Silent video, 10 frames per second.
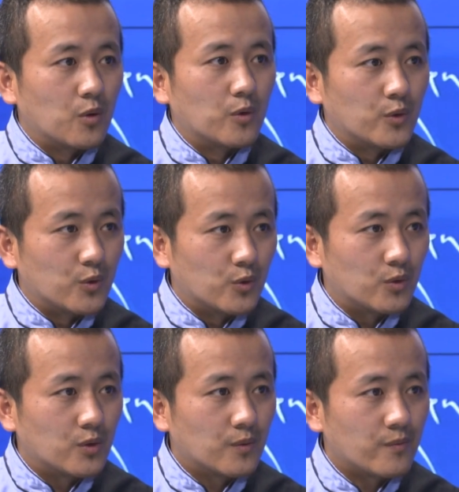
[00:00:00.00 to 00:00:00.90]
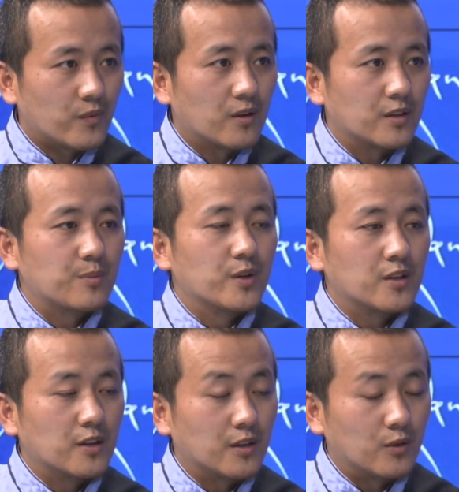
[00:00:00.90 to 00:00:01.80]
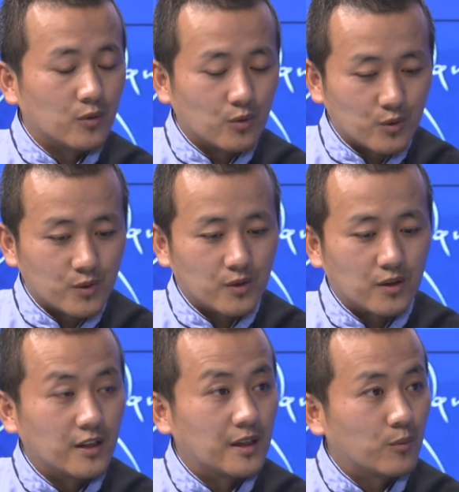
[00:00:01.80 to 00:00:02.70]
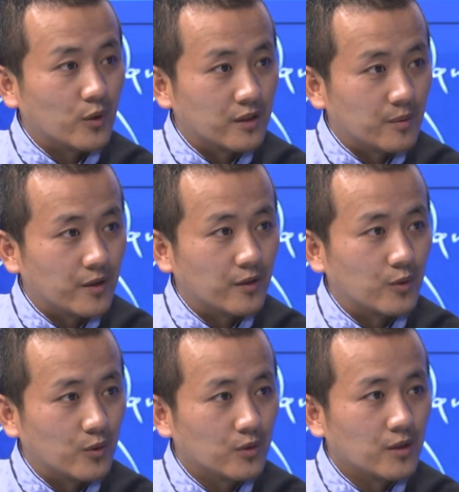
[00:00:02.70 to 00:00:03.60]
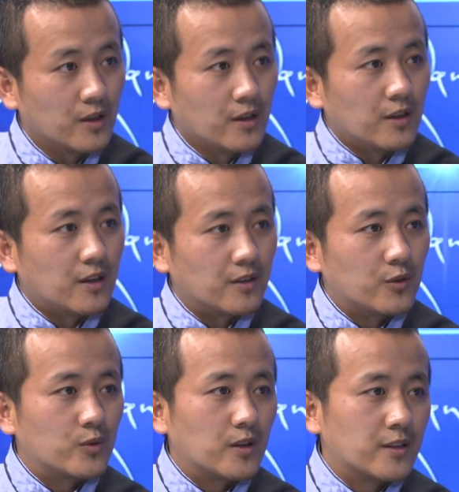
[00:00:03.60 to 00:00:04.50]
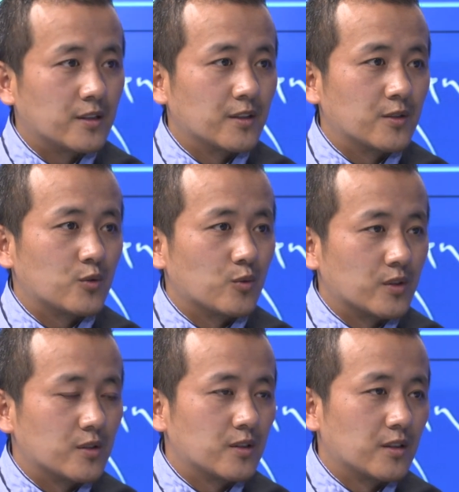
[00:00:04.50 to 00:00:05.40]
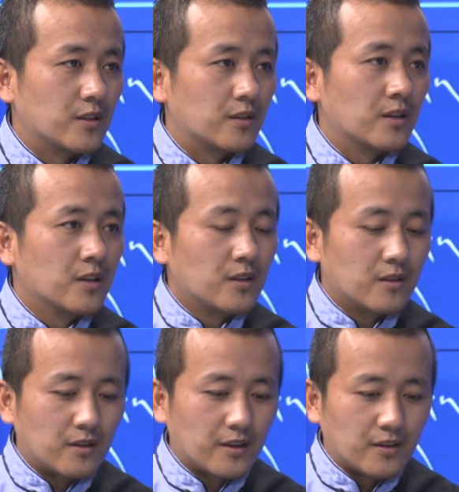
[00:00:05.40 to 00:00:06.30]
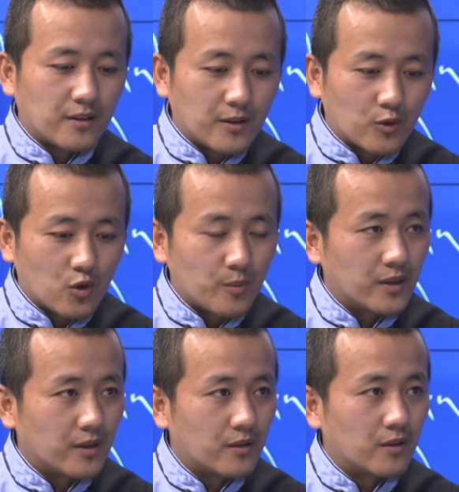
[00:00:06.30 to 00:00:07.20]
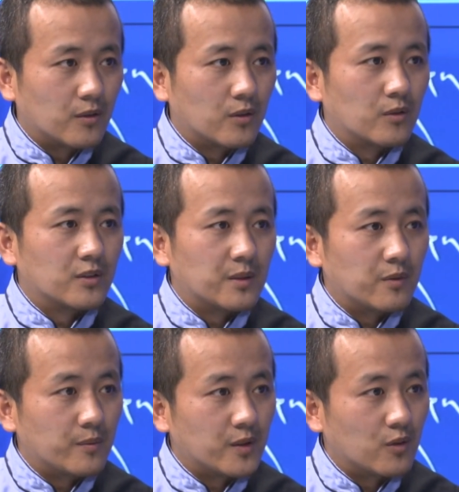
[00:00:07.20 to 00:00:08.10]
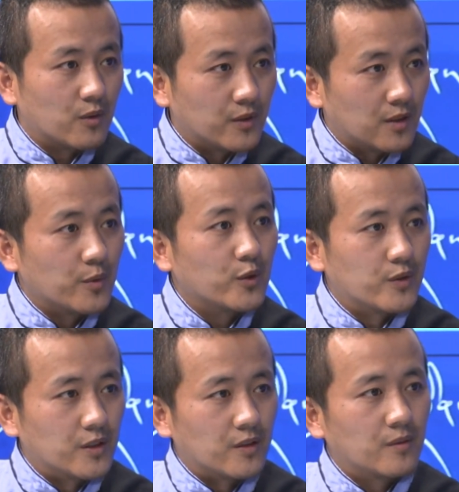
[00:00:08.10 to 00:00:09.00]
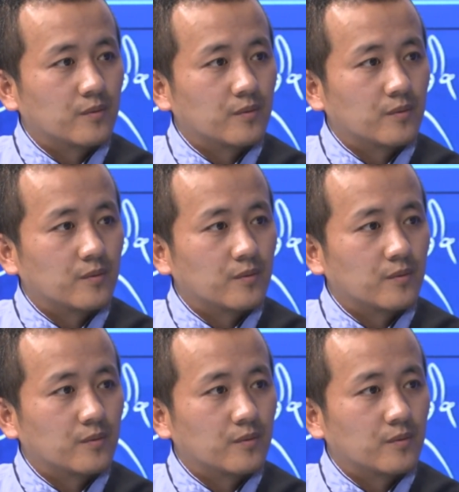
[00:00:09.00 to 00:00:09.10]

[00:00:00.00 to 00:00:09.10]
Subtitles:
our youth, especially those unemployed Tibetan youth, and utilize it towards the economic development of the community.